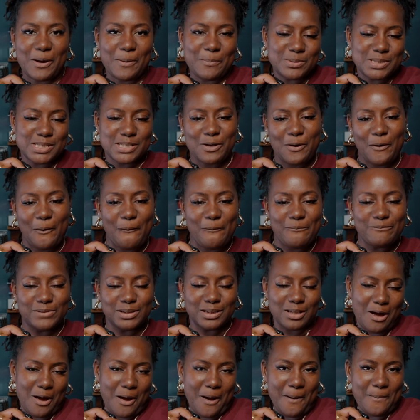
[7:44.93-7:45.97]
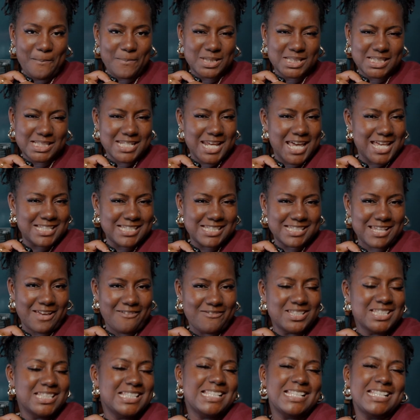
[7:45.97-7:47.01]
episode, Vlogmas Day
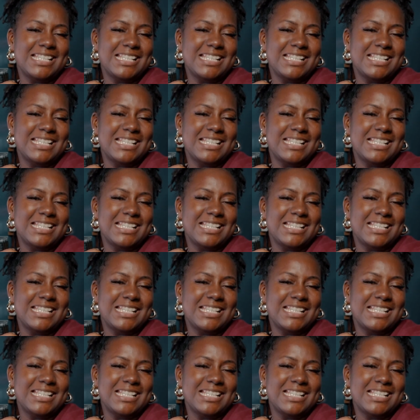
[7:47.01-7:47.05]
17.